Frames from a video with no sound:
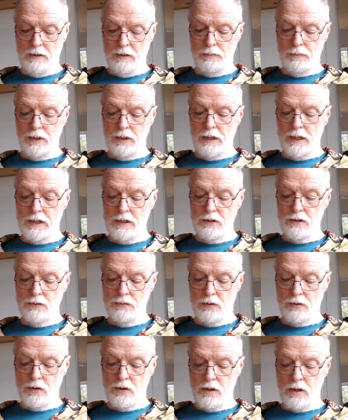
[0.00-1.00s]
place
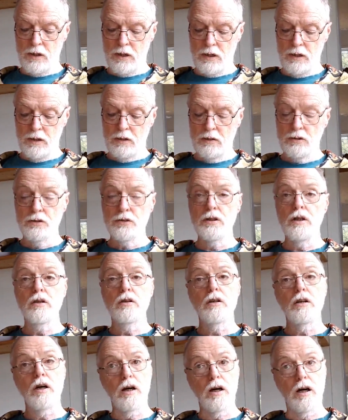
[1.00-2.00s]
for
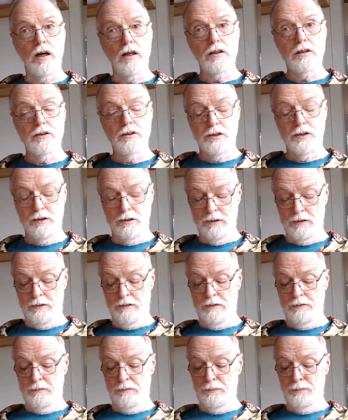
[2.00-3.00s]
sunk costs
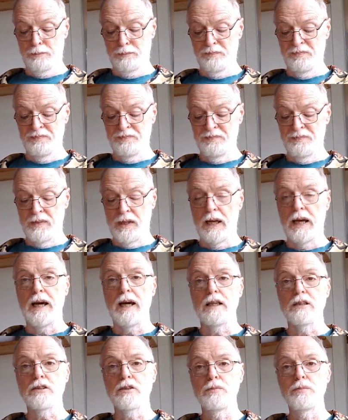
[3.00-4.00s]

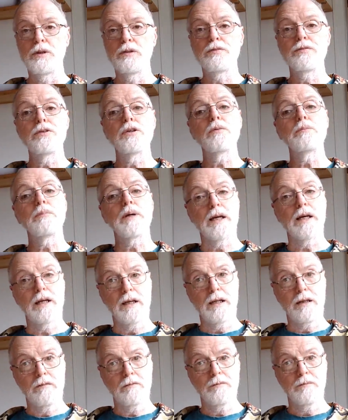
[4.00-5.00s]
has to be filmmaking.